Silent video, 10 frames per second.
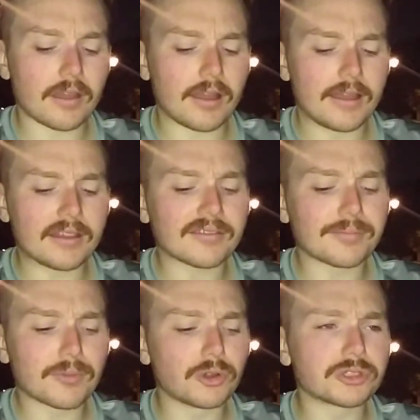it's
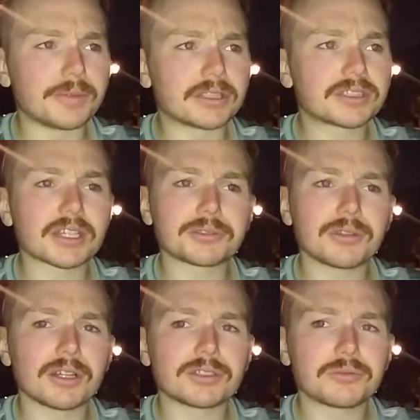causing me to
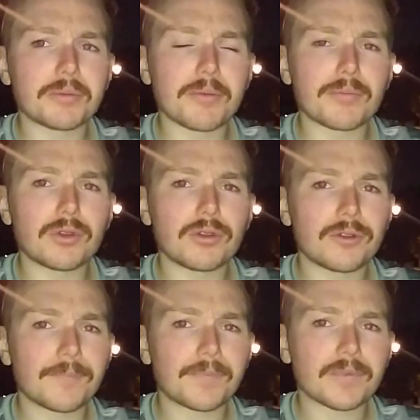sexualise women more,